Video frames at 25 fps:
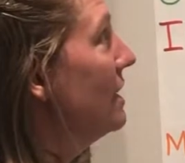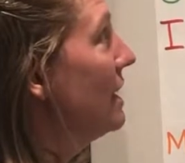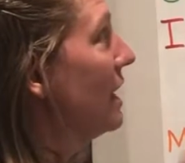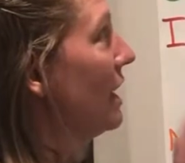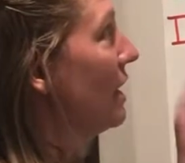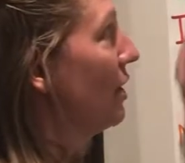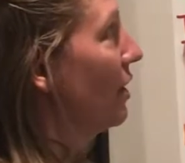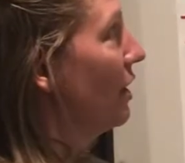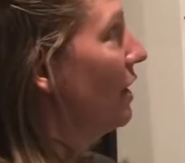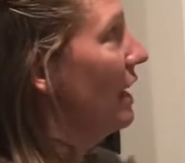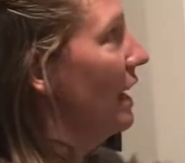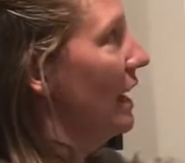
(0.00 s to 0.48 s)

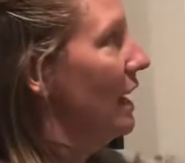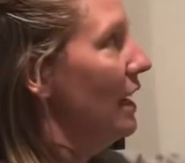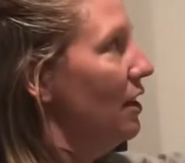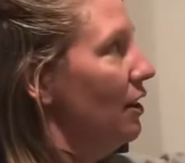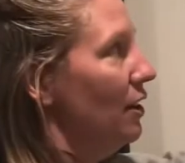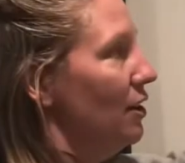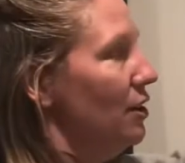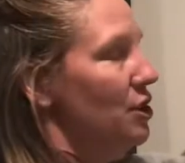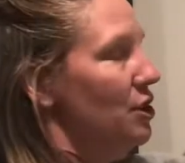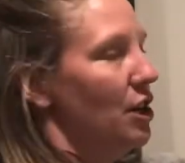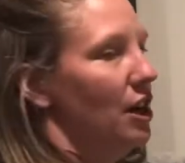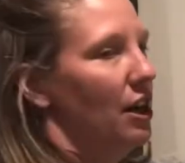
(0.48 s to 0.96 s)
either an
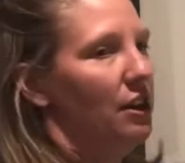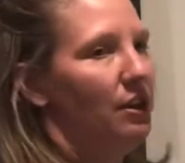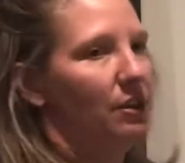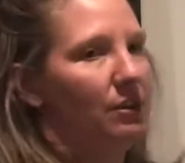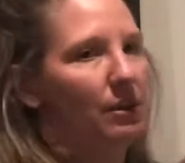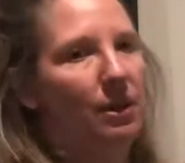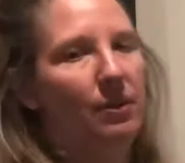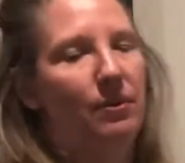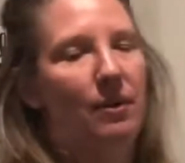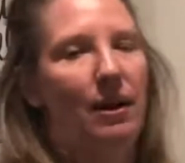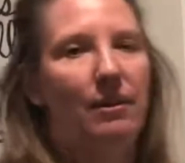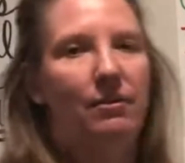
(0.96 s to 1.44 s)
anchor chart
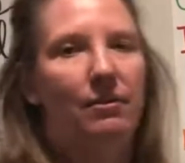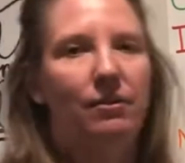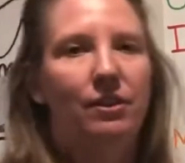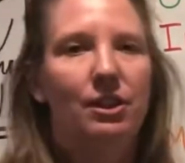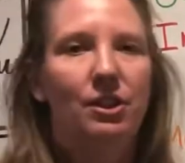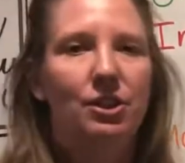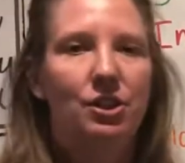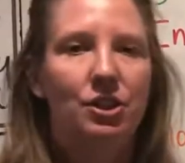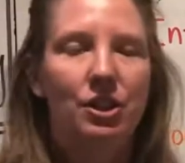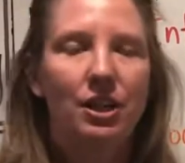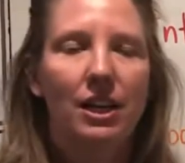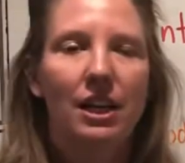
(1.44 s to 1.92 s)
or a
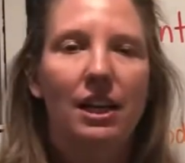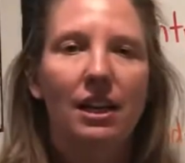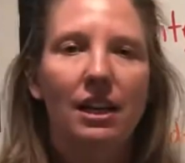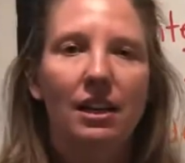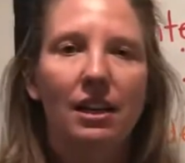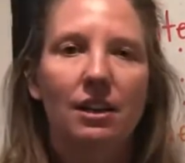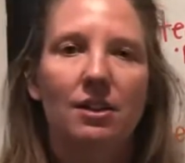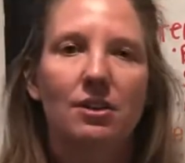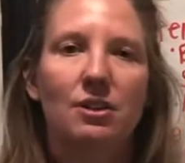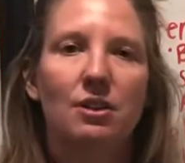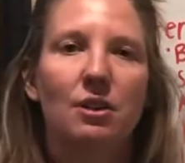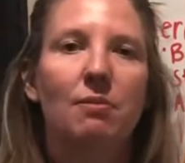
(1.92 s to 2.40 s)
reference sheet.
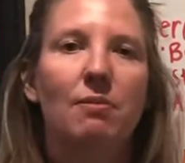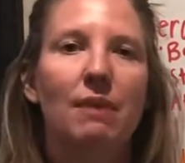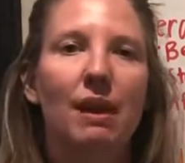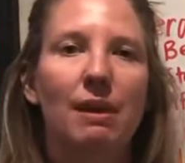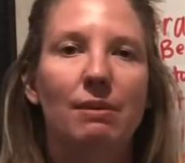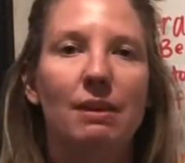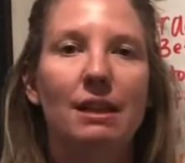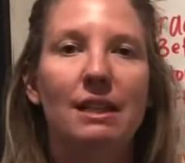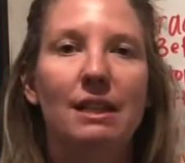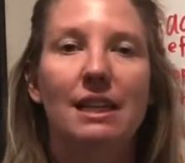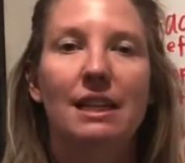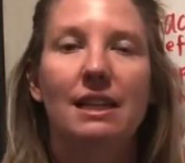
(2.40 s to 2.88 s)
So
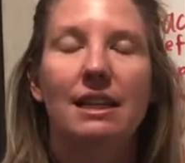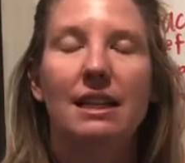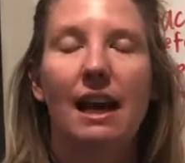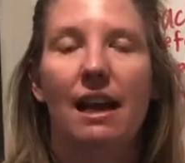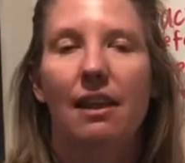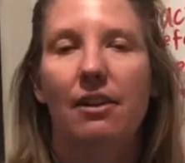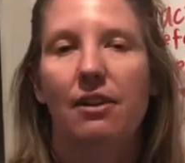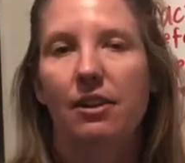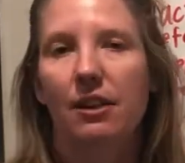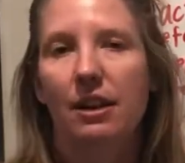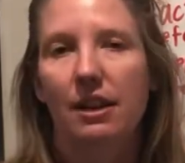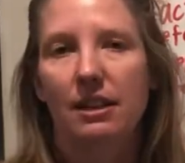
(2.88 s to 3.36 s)
maybe
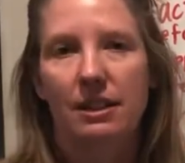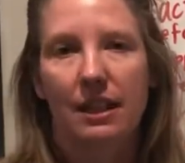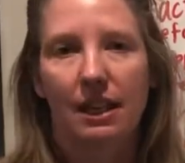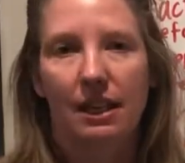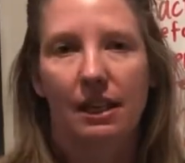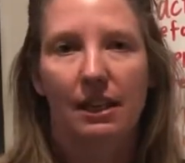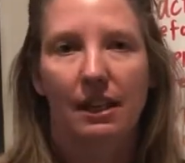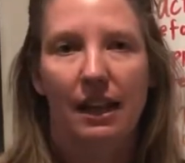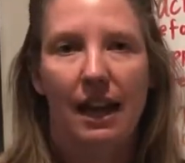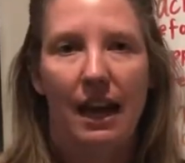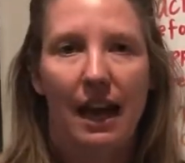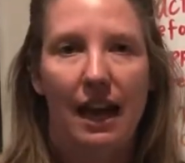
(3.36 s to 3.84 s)
together as a
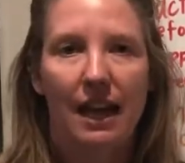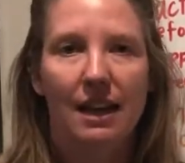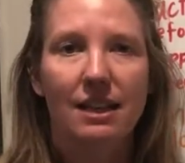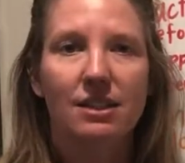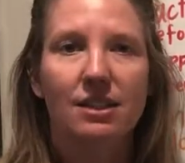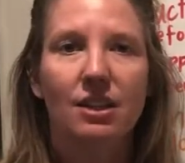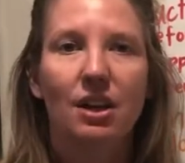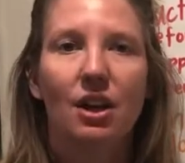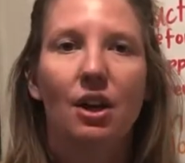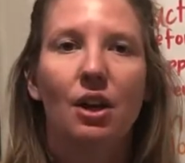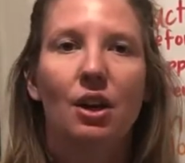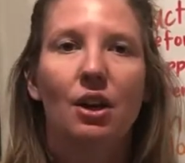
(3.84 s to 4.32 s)

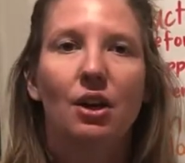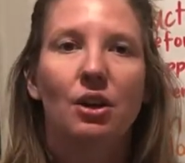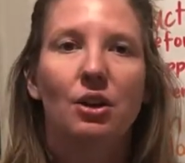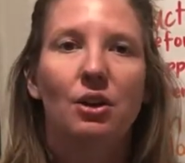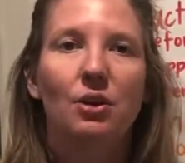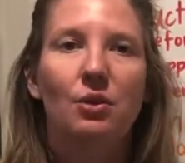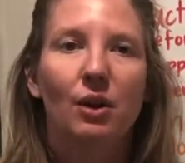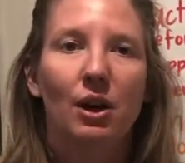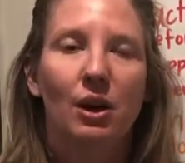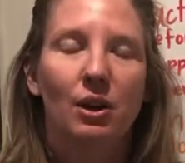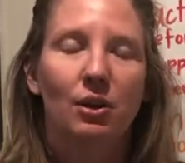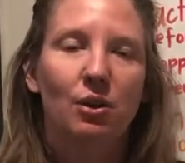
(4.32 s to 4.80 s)
class,
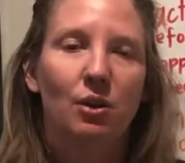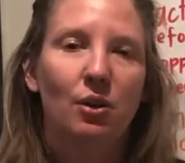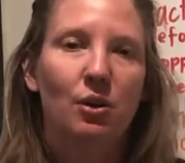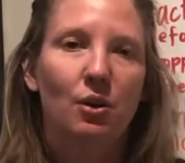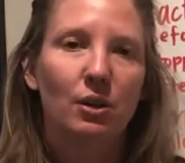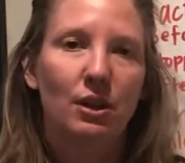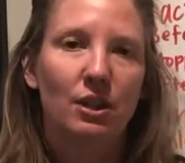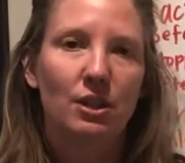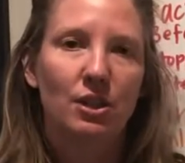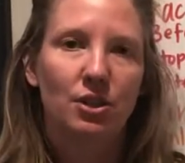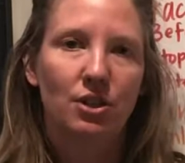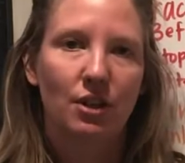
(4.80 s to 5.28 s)
you are
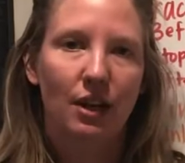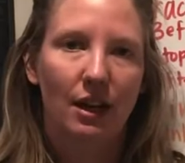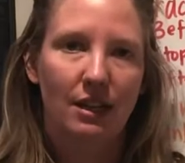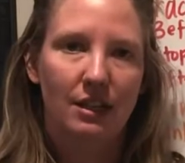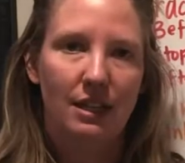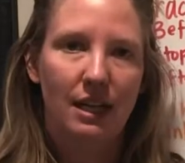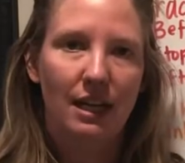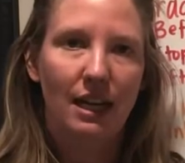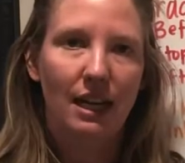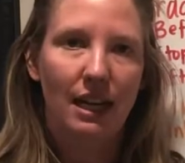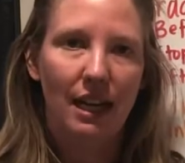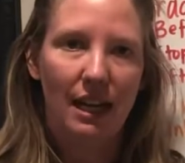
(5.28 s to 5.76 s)

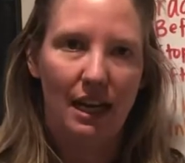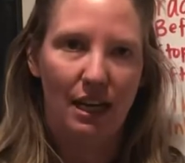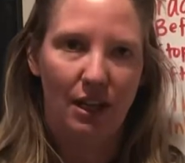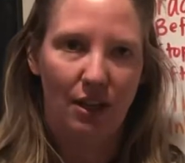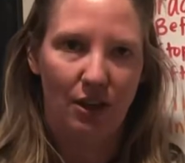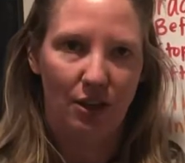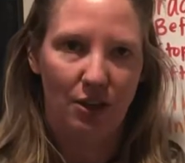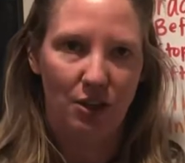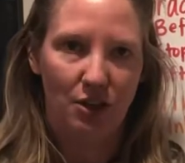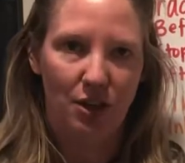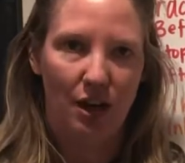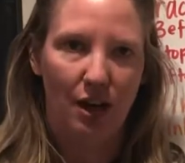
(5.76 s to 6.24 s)
co-constructing an
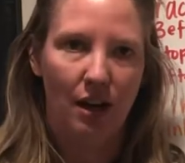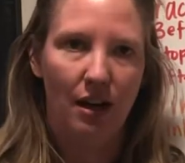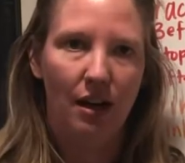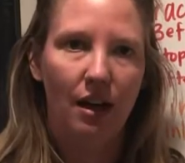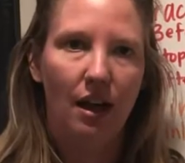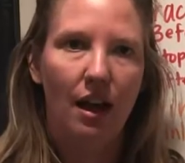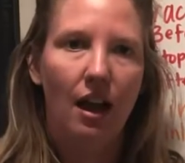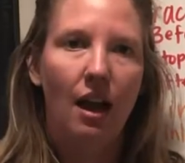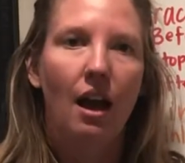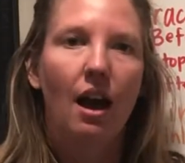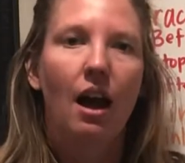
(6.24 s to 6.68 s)
anchor chart.